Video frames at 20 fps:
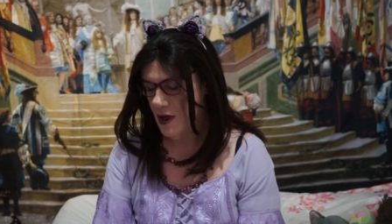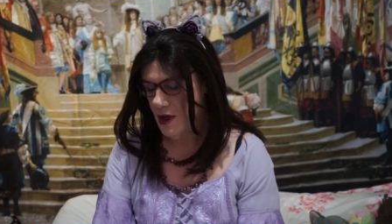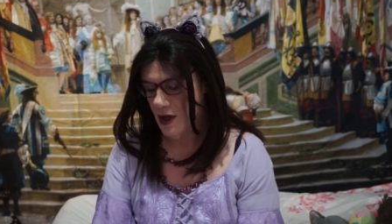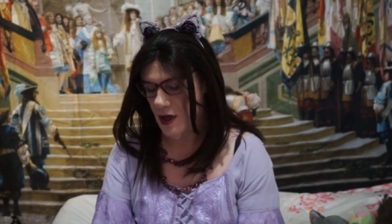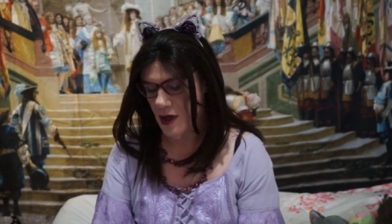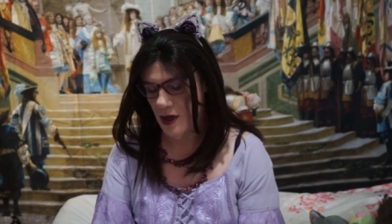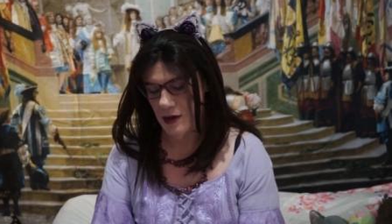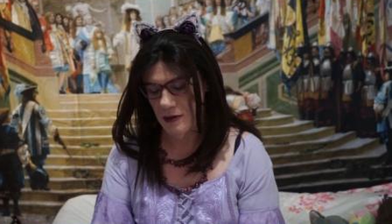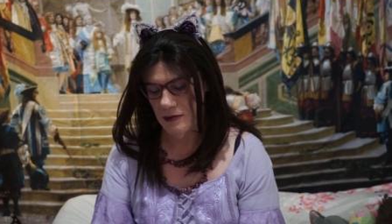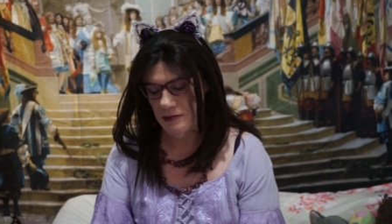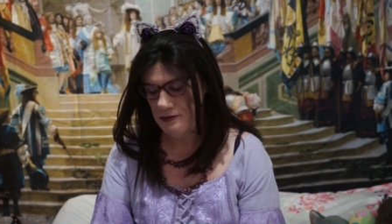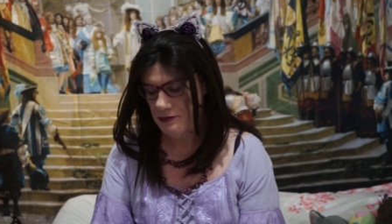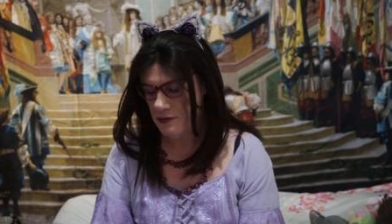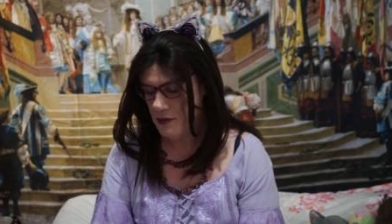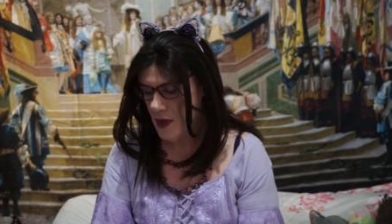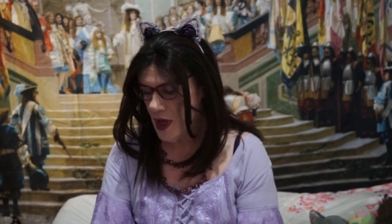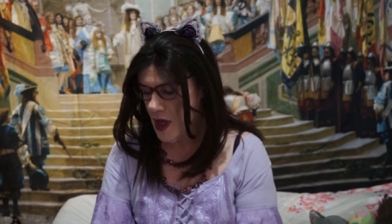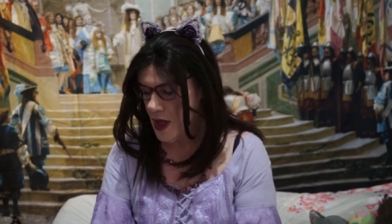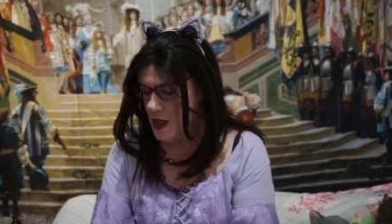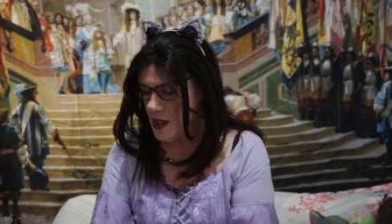Um,
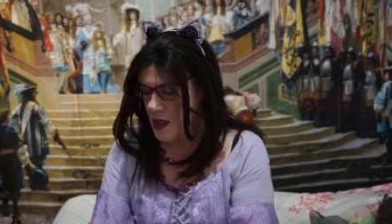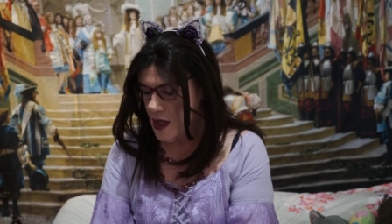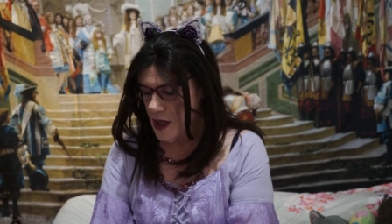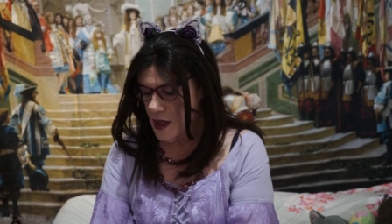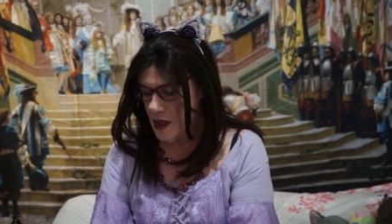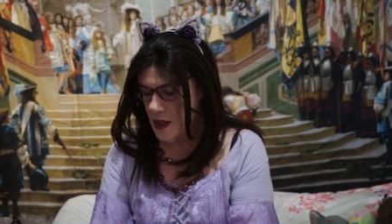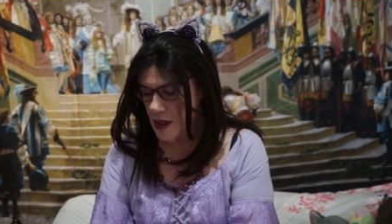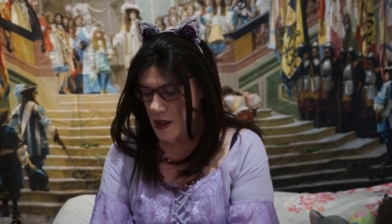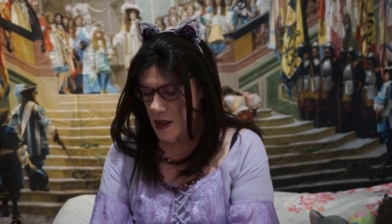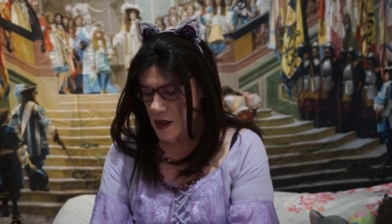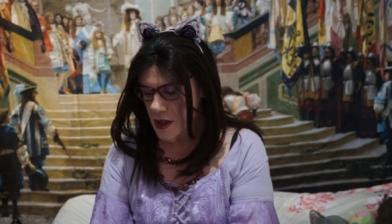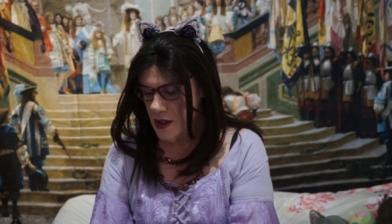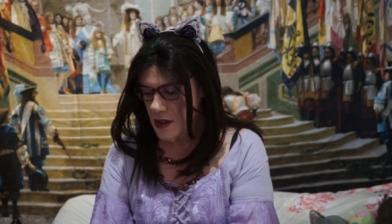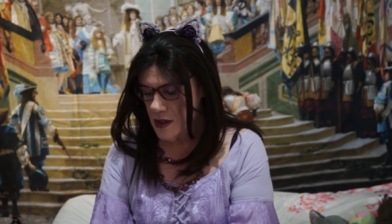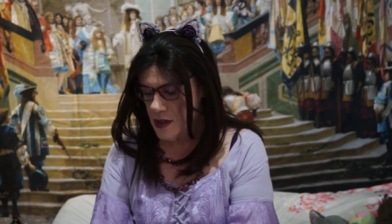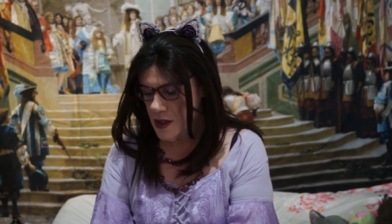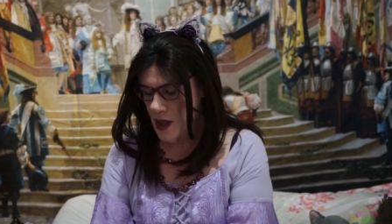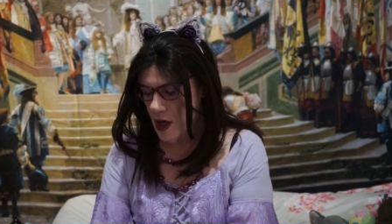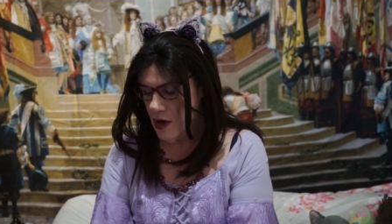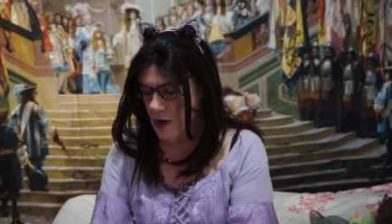
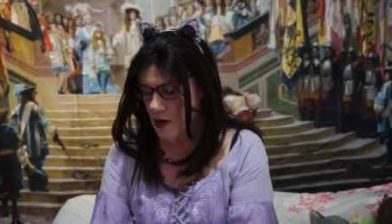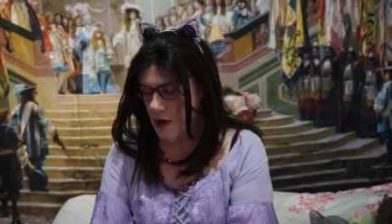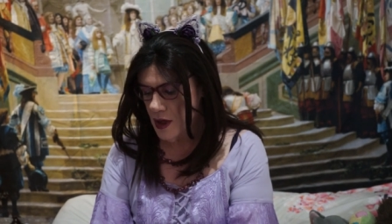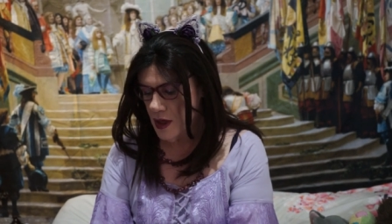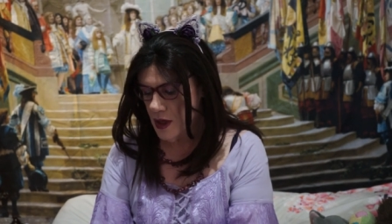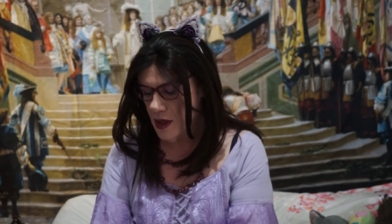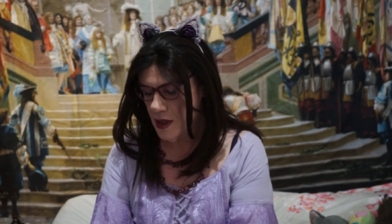so,